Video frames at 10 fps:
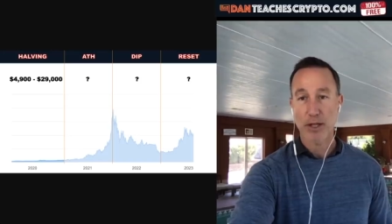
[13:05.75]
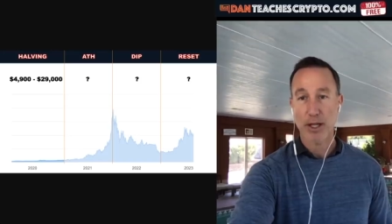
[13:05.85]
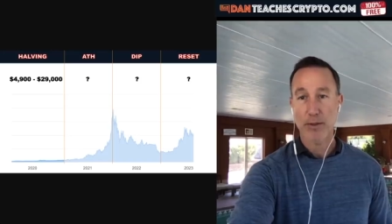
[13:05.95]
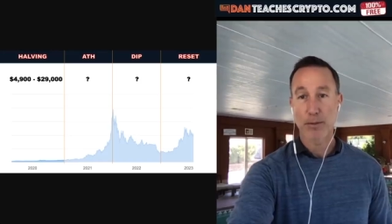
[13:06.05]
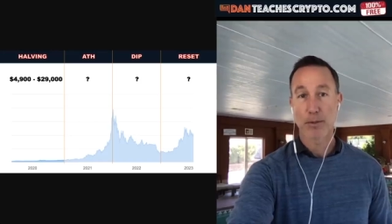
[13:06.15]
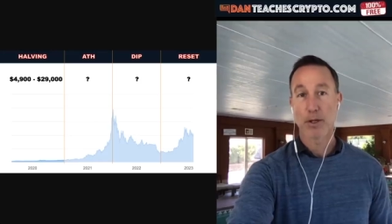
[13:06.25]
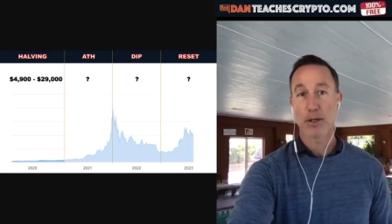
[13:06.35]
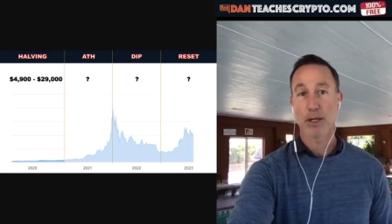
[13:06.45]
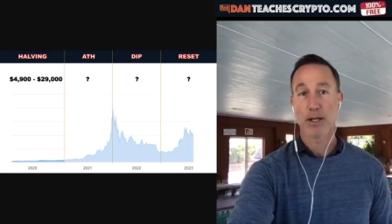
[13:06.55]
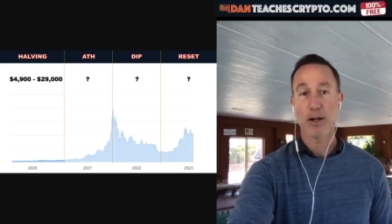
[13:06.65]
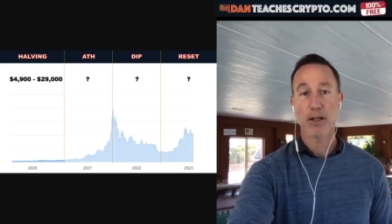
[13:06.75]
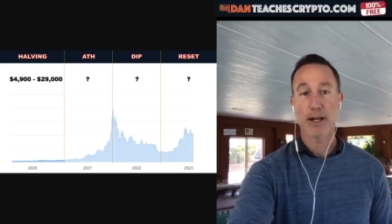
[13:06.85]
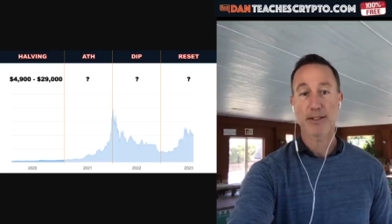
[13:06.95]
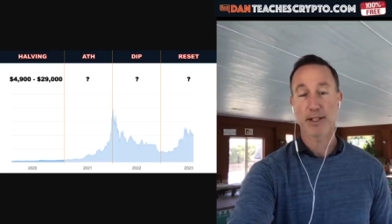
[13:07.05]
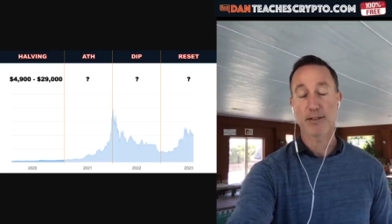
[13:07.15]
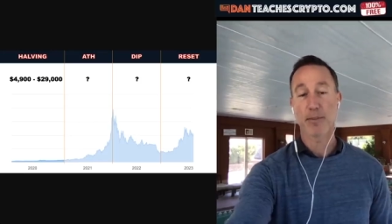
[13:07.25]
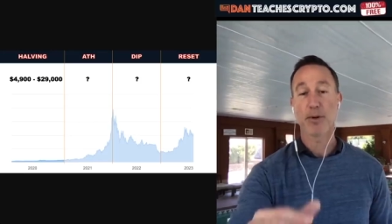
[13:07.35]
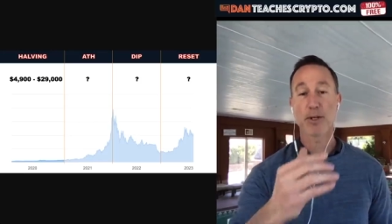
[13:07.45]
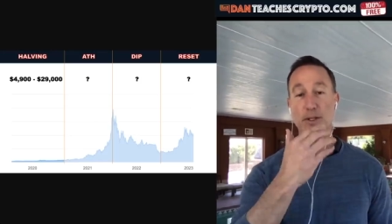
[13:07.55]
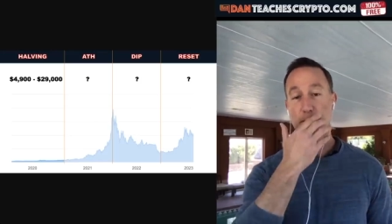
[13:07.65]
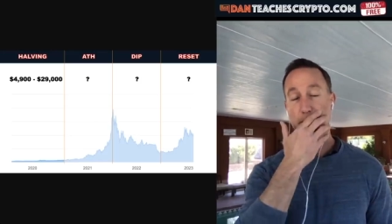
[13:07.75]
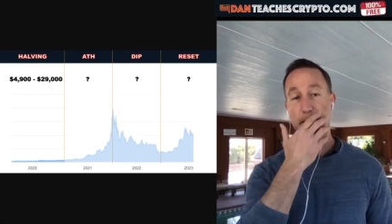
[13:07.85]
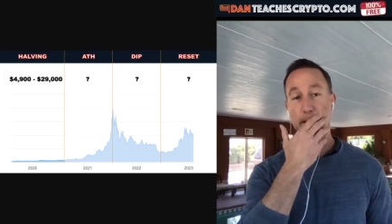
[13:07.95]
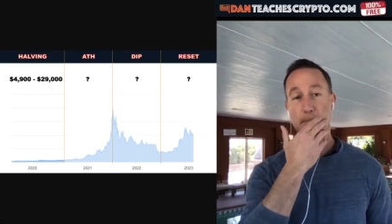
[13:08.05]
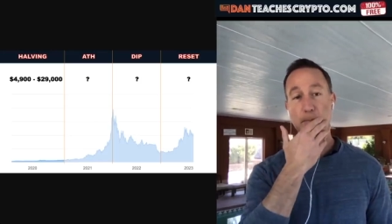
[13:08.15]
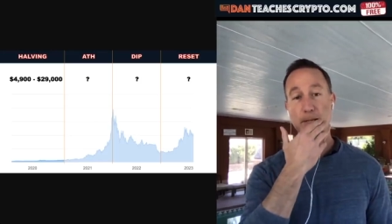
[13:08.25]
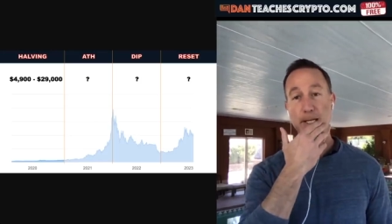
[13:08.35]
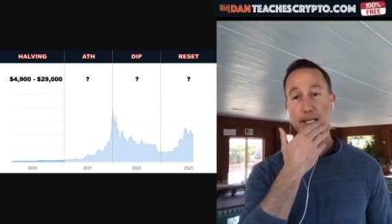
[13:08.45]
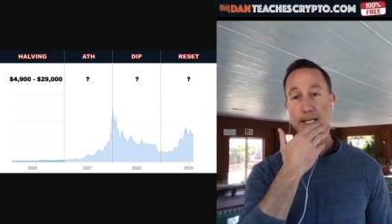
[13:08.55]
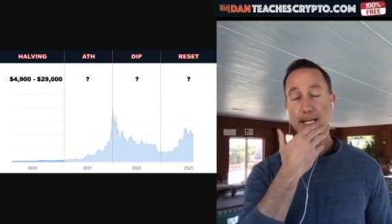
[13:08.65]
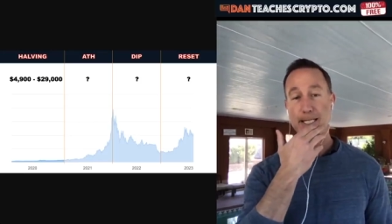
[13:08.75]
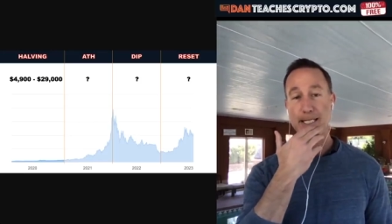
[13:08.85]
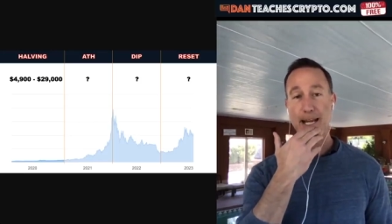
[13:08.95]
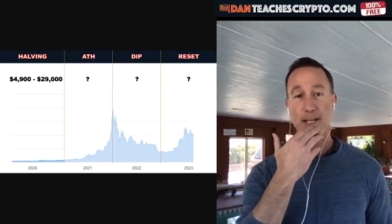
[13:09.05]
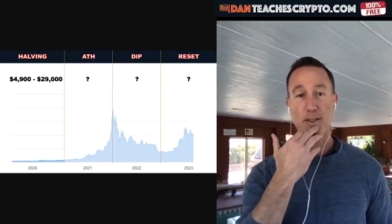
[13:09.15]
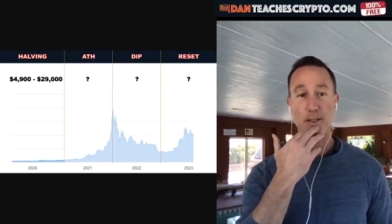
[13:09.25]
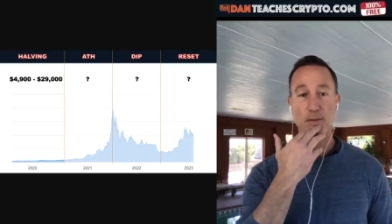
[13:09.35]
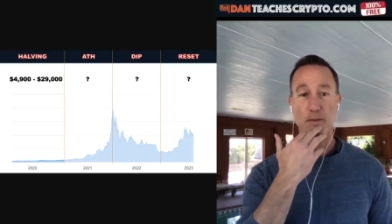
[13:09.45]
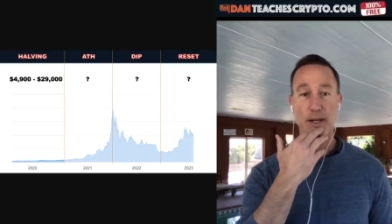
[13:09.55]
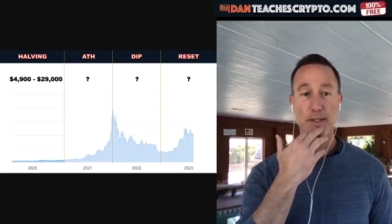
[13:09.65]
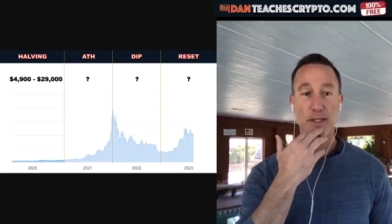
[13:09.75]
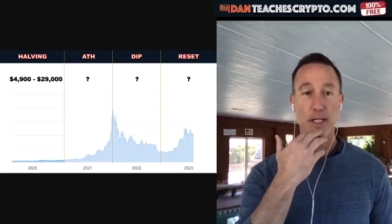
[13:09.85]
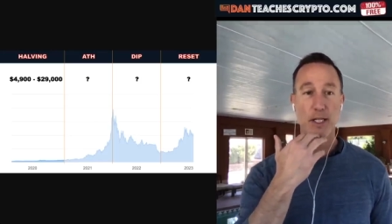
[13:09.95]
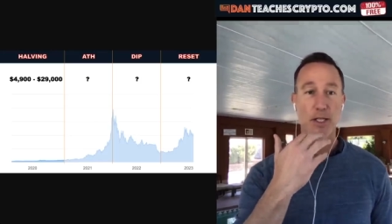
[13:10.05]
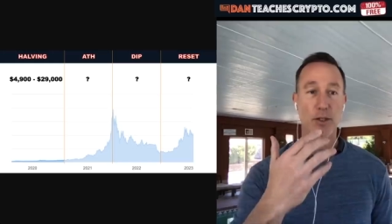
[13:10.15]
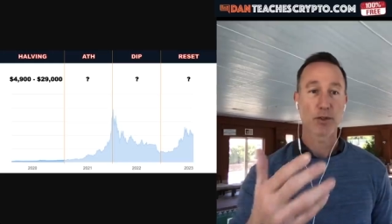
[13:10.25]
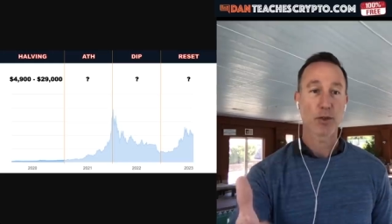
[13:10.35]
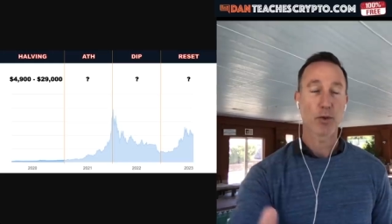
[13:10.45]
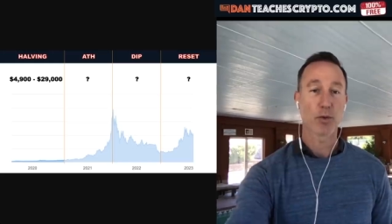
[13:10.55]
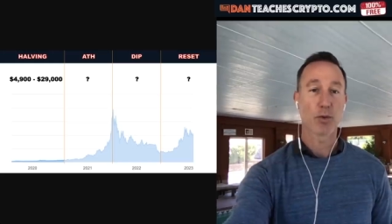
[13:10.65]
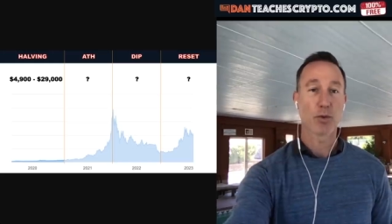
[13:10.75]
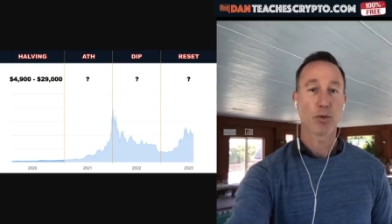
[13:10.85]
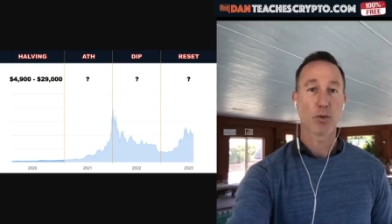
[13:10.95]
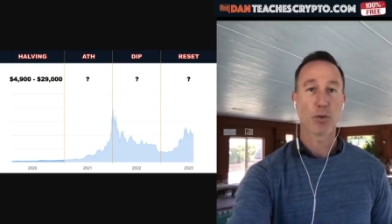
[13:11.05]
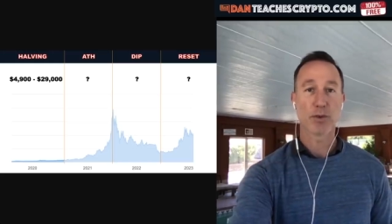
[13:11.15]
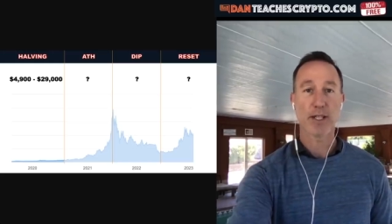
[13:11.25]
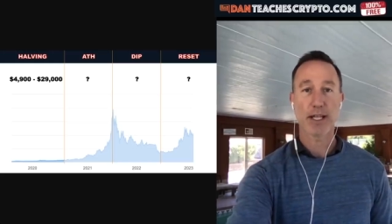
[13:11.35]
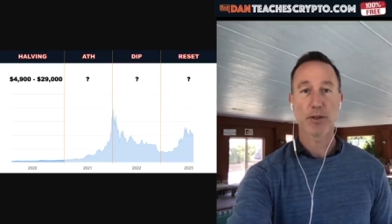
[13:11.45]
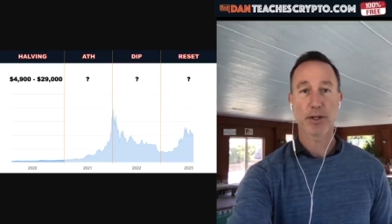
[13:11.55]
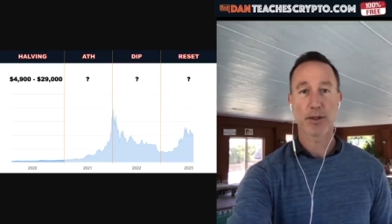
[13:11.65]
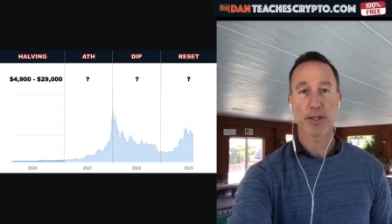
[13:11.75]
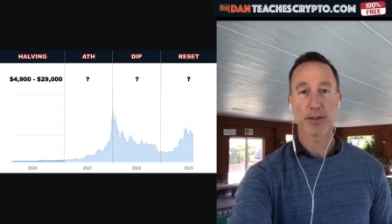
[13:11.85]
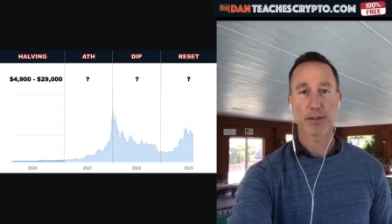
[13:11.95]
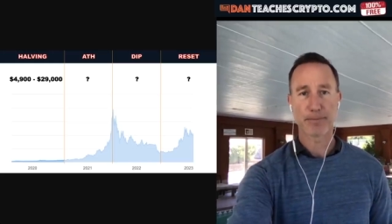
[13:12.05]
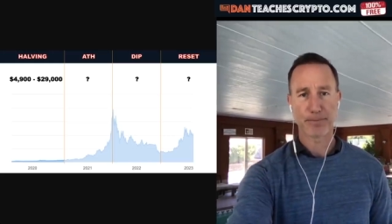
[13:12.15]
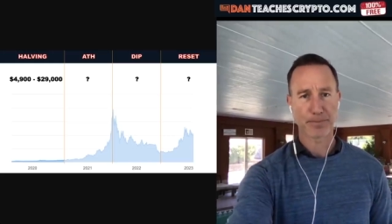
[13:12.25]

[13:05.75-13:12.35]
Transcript: And in all honesty, it's a pretty good time uh, to actually invest. So when we're taking a look at this,